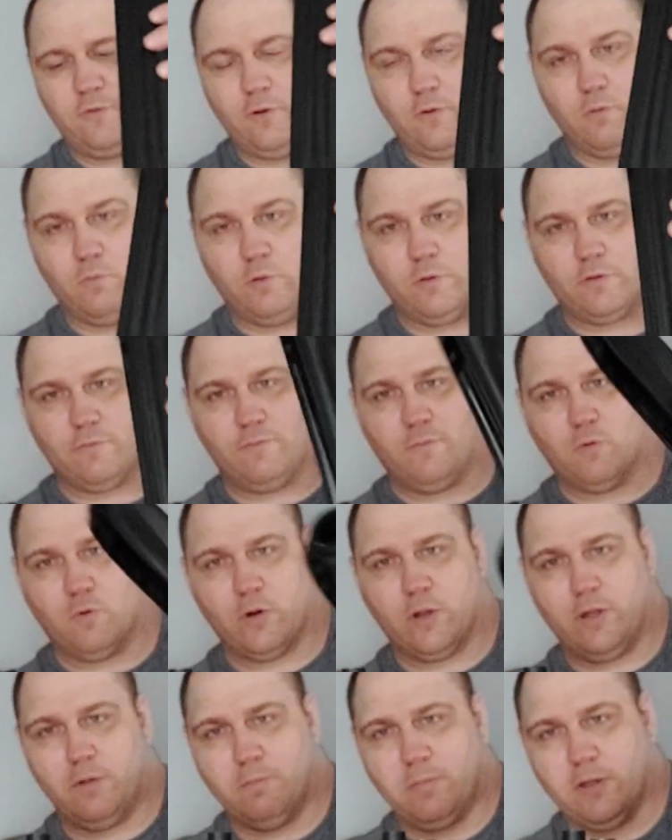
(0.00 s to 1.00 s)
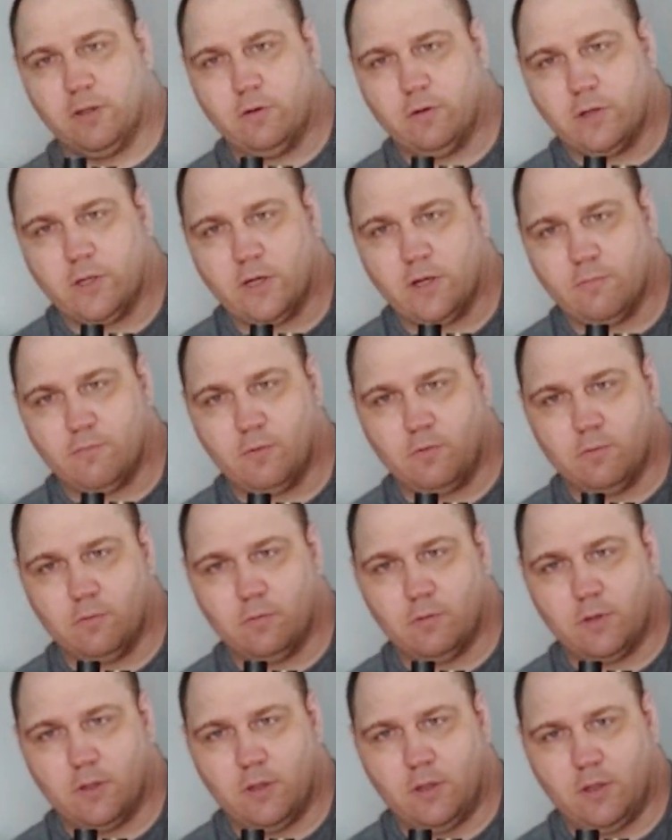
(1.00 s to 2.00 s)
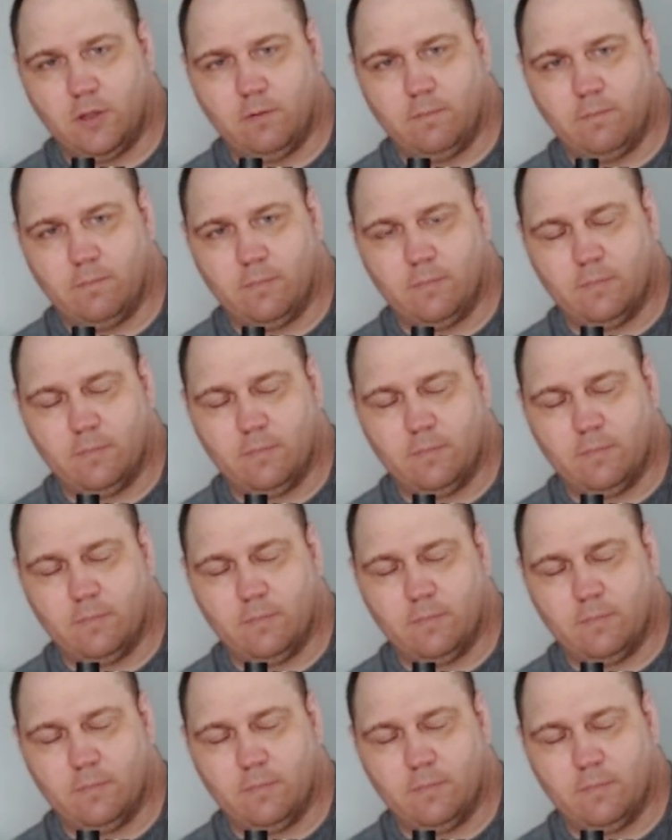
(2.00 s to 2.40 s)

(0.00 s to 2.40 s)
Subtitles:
So with the fore end, be a little careful. Like,